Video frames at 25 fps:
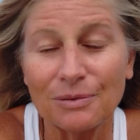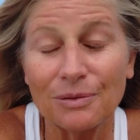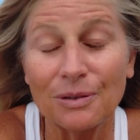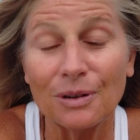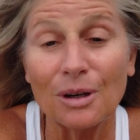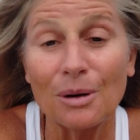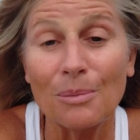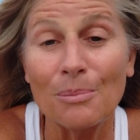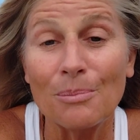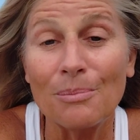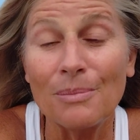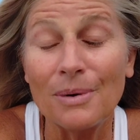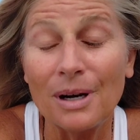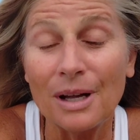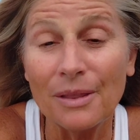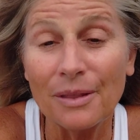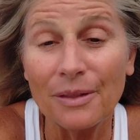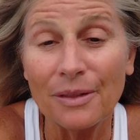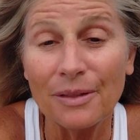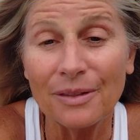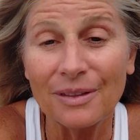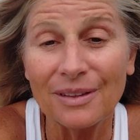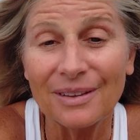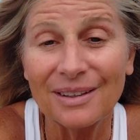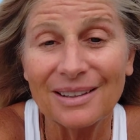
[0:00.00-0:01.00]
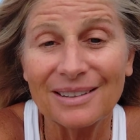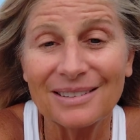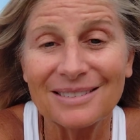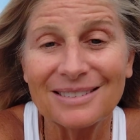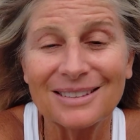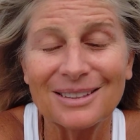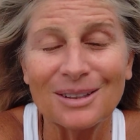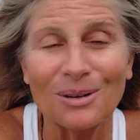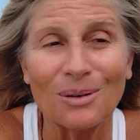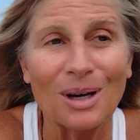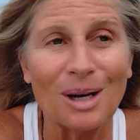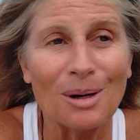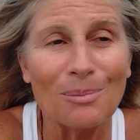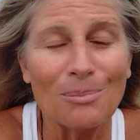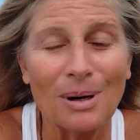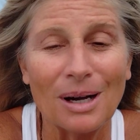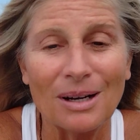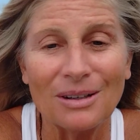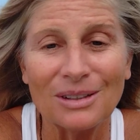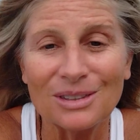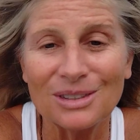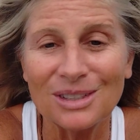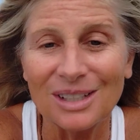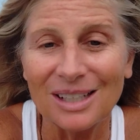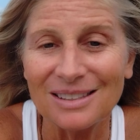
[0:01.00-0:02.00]
for a month, so I
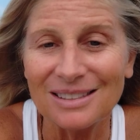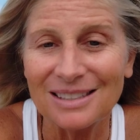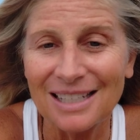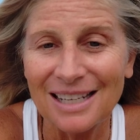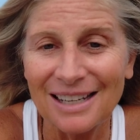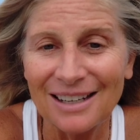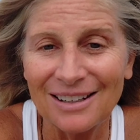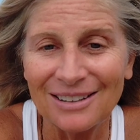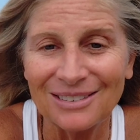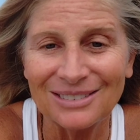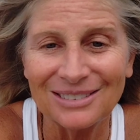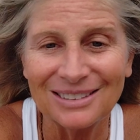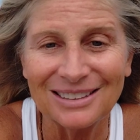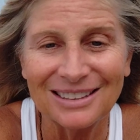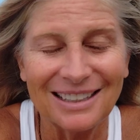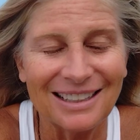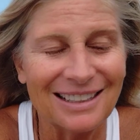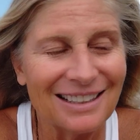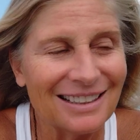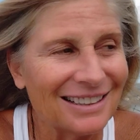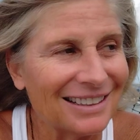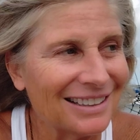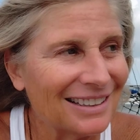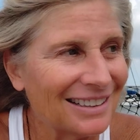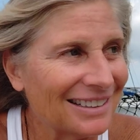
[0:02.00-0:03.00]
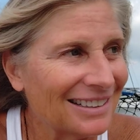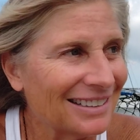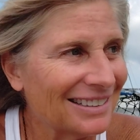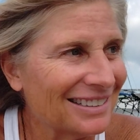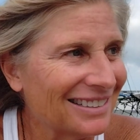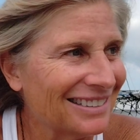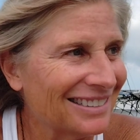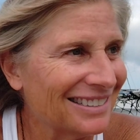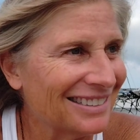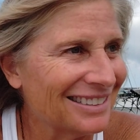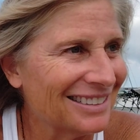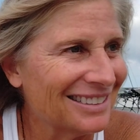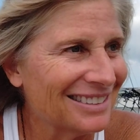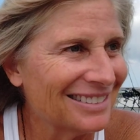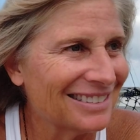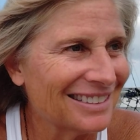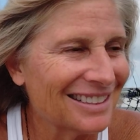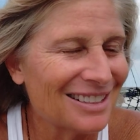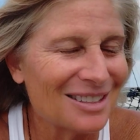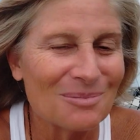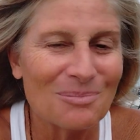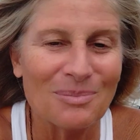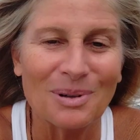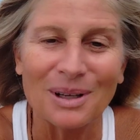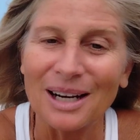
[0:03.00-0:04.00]
apologize now. Uh,
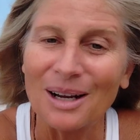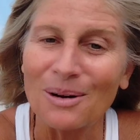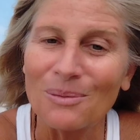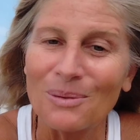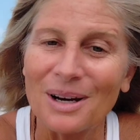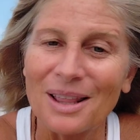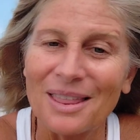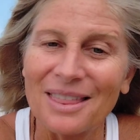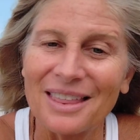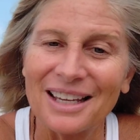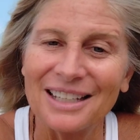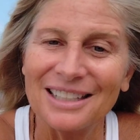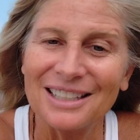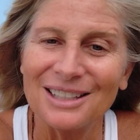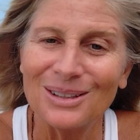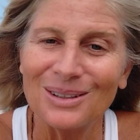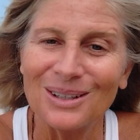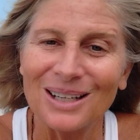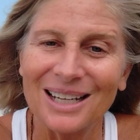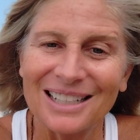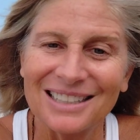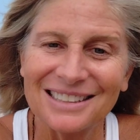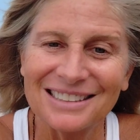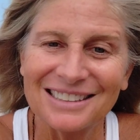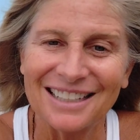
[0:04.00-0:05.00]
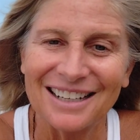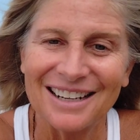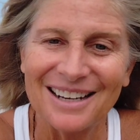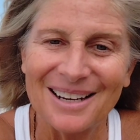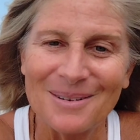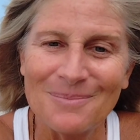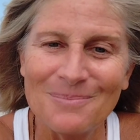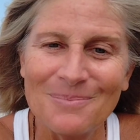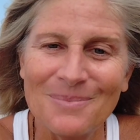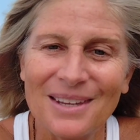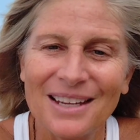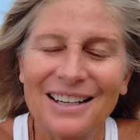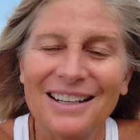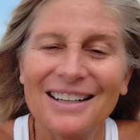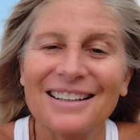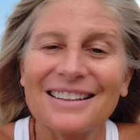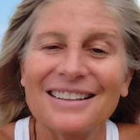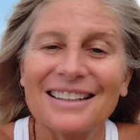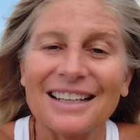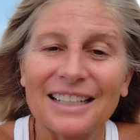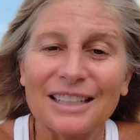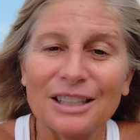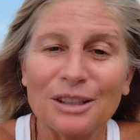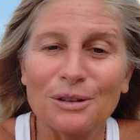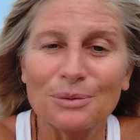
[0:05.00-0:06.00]
but I want to thank you ahead of
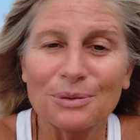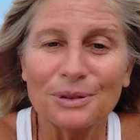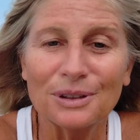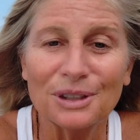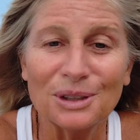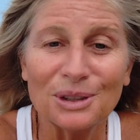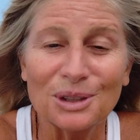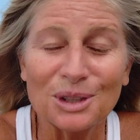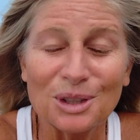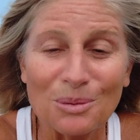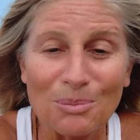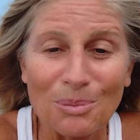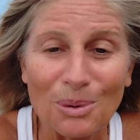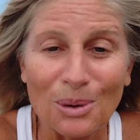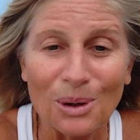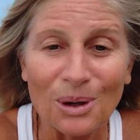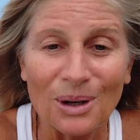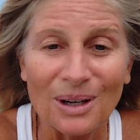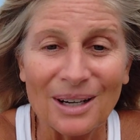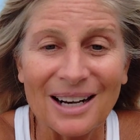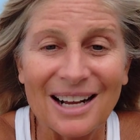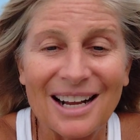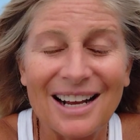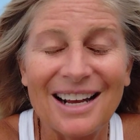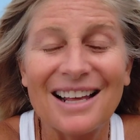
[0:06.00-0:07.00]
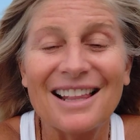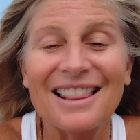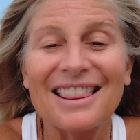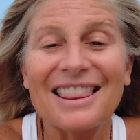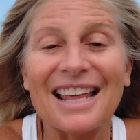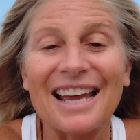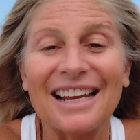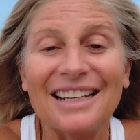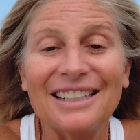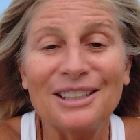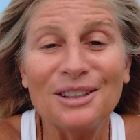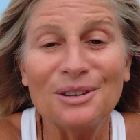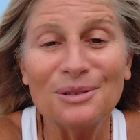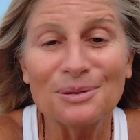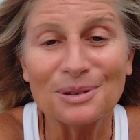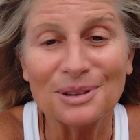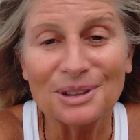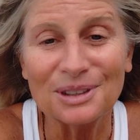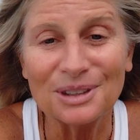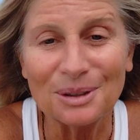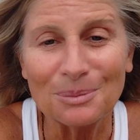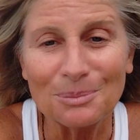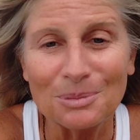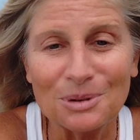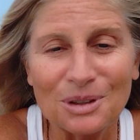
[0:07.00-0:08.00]
time. Thank you for your support. Thank you for
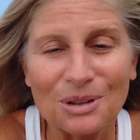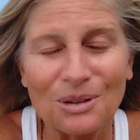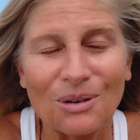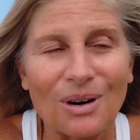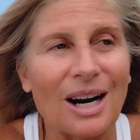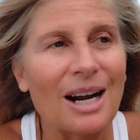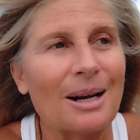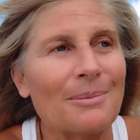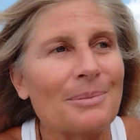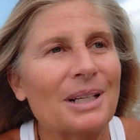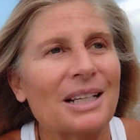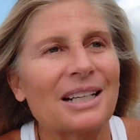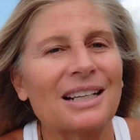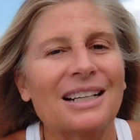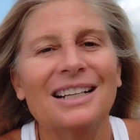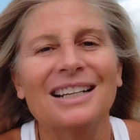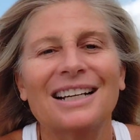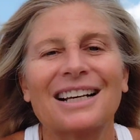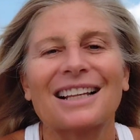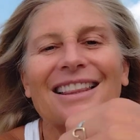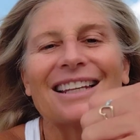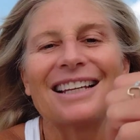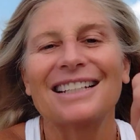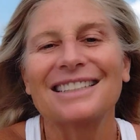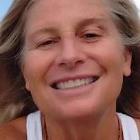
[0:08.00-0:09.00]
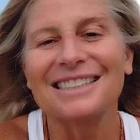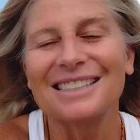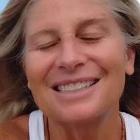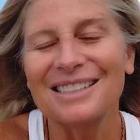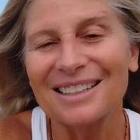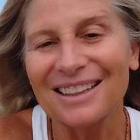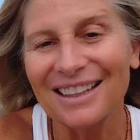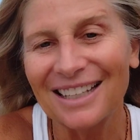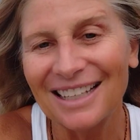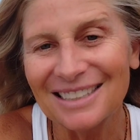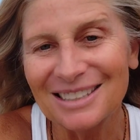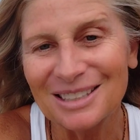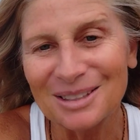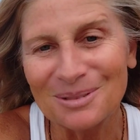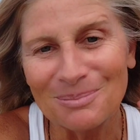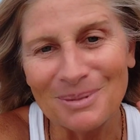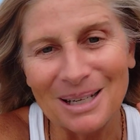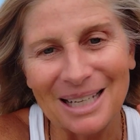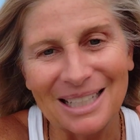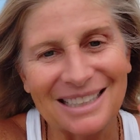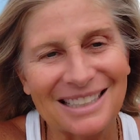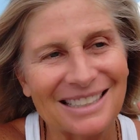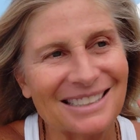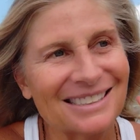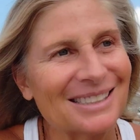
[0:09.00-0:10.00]
subscribing. Let's let's
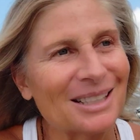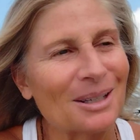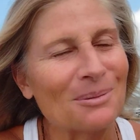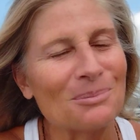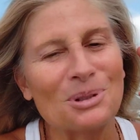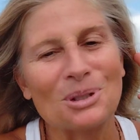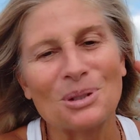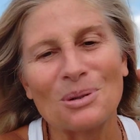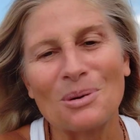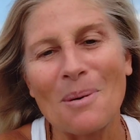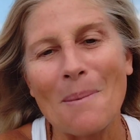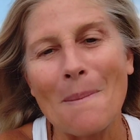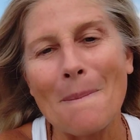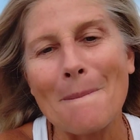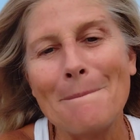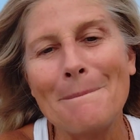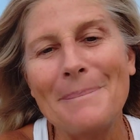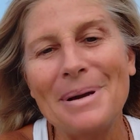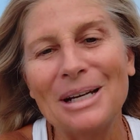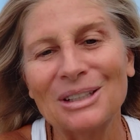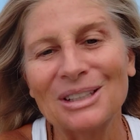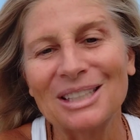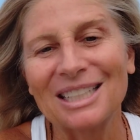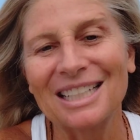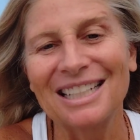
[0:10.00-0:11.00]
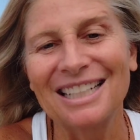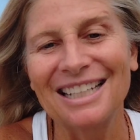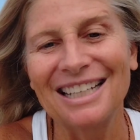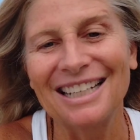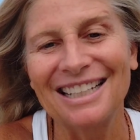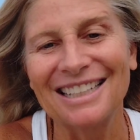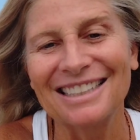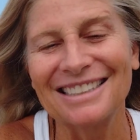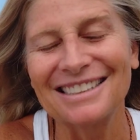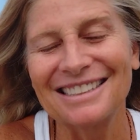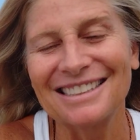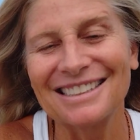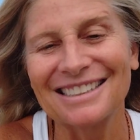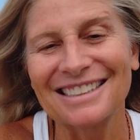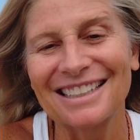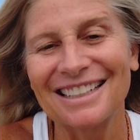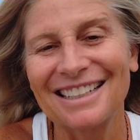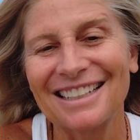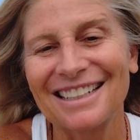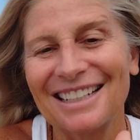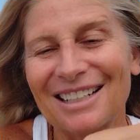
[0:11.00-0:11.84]
make this up to a million hits.